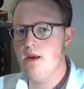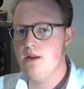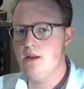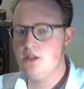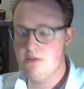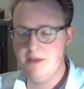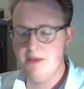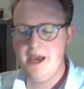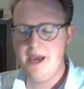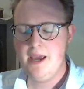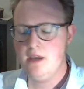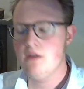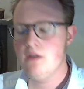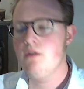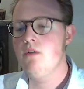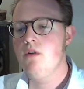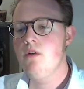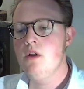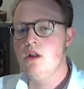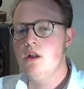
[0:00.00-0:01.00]

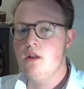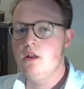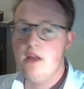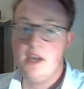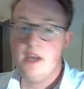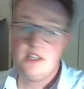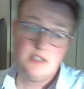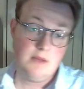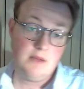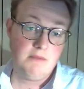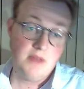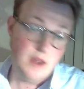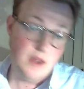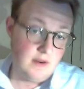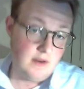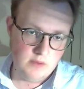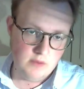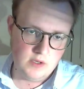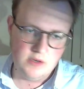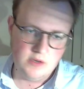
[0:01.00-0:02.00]
Tobacco, except
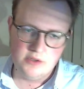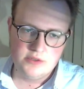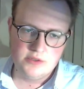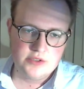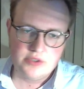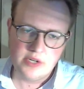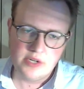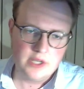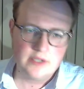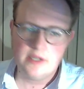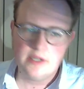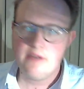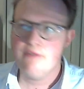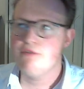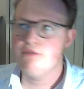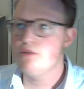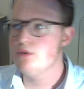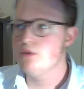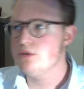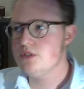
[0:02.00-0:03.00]
that in Australia,
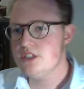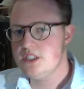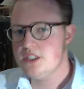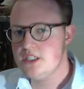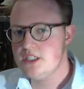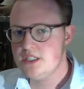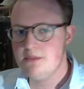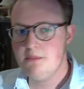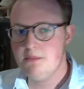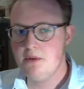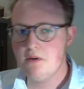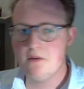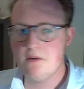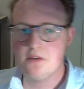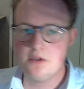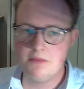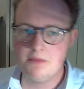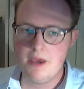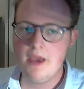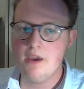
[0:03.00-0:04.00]
of course, it's Imperial
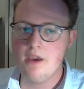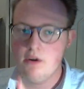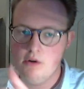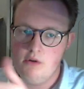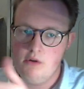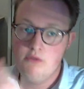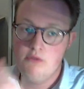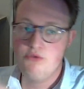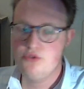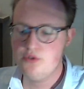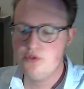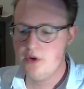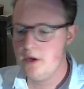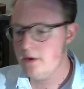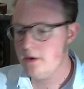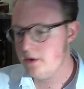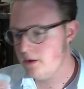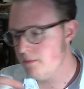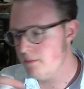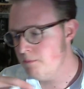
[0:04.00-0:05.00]
Tobacco
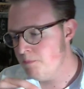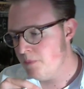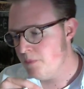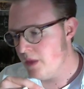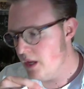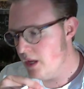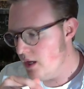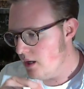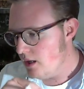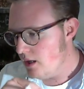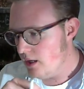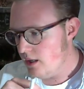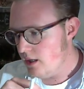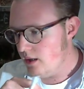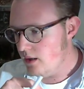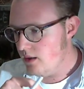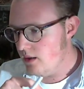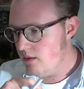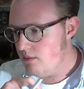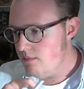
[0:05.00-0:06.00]
Australia.
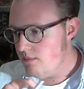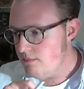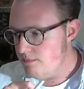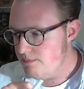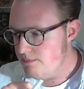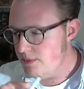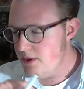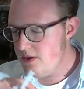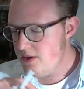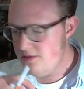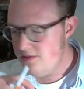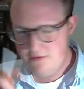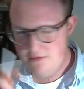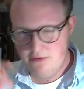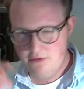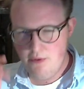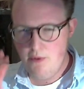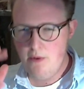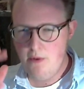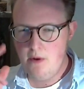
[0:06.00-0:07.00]
But
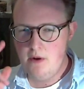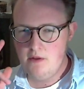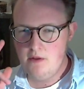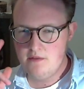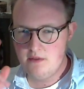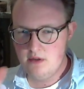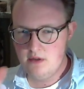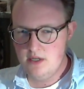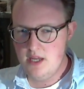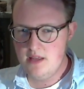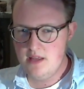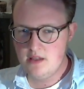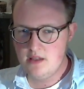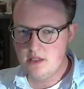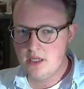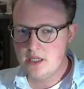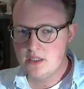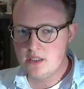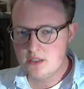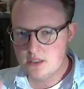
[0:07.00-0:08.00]
for the
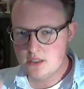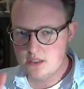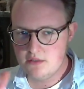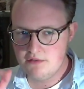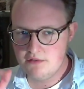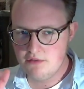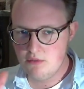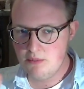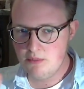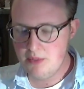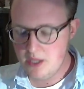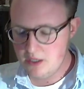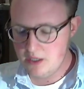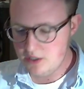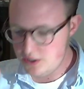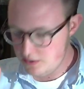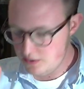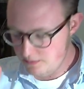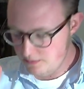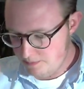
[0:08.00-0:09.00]
Netherlands, for
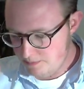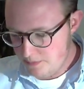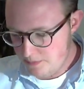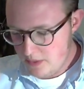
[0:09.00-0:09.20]
Belgium,